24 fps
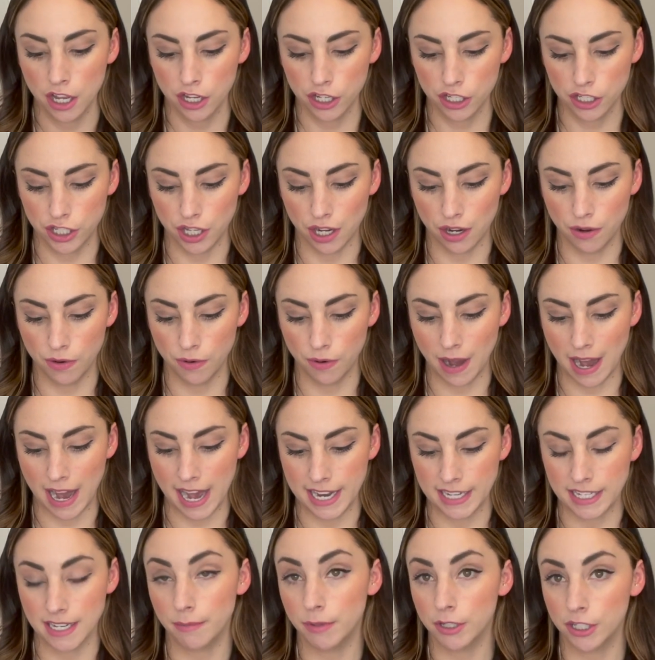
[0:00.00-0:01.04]
So
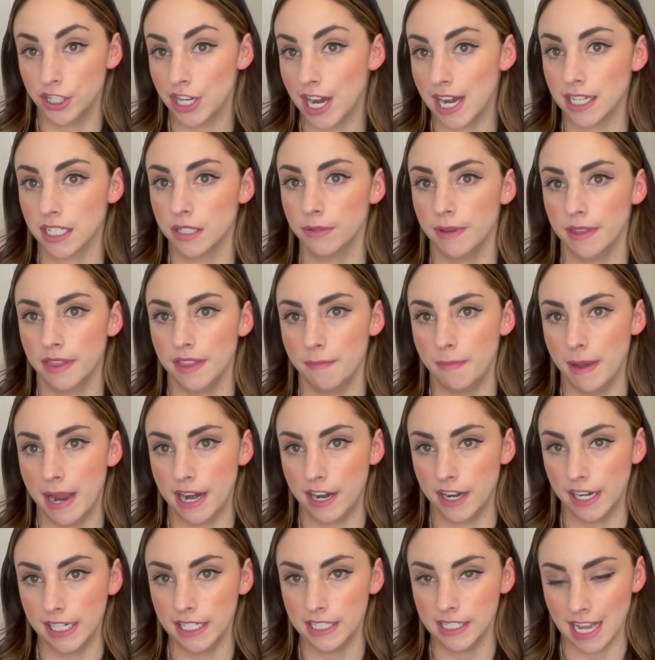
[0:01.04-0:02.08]
I double checked with the
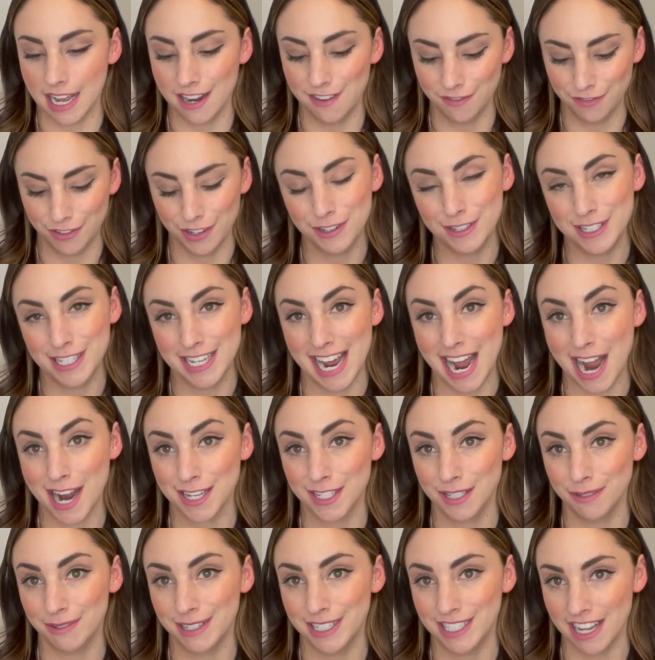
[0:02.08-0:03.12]
parents and fruit
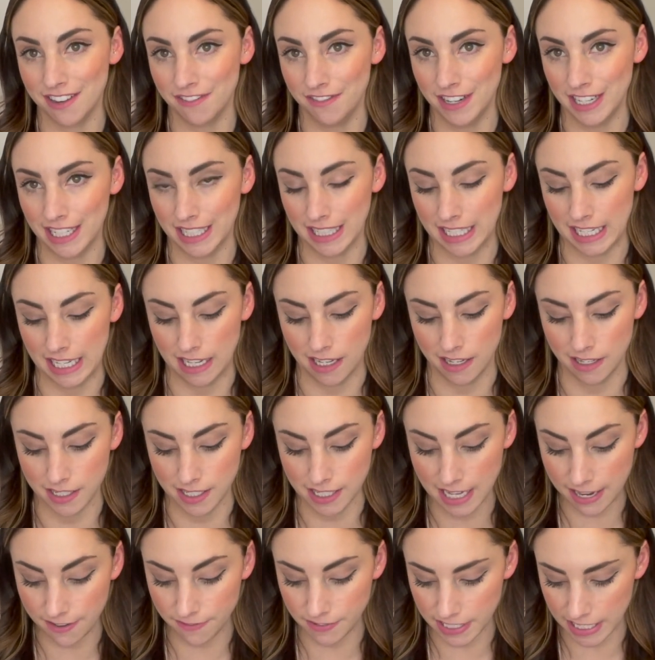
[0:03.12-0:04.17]
snacks were definitely
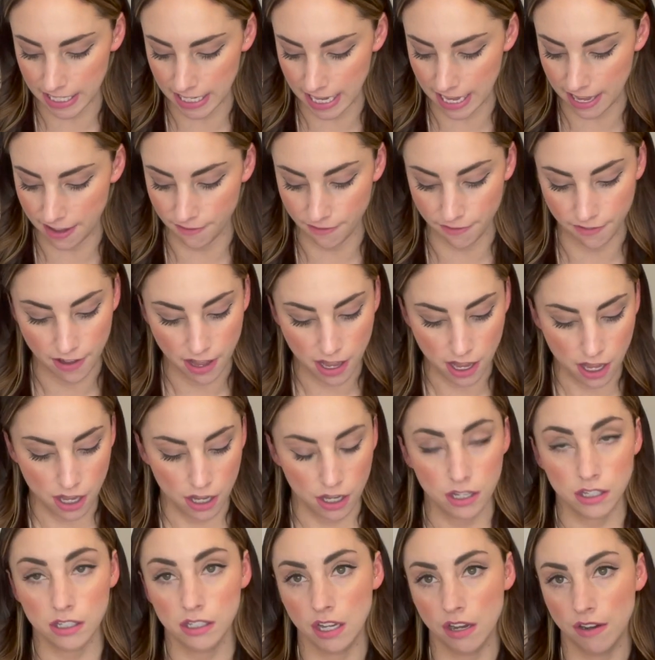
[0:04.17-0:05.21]
safe to give.
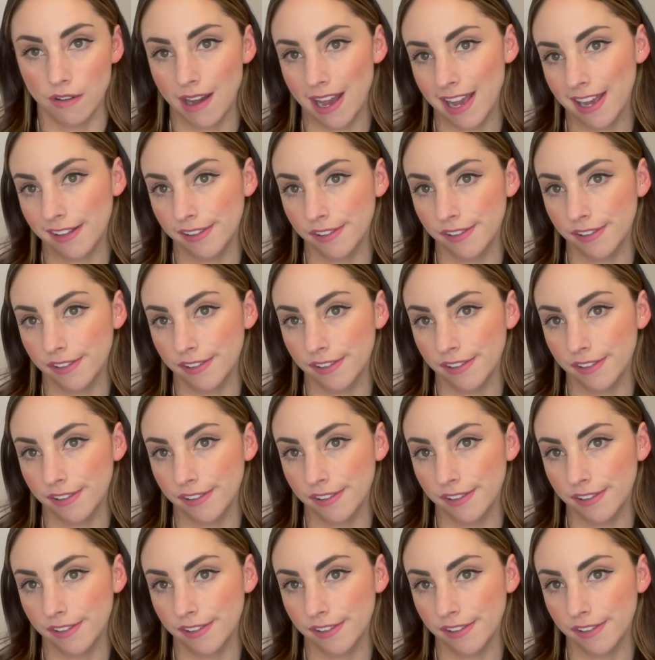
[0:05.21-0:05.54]
So I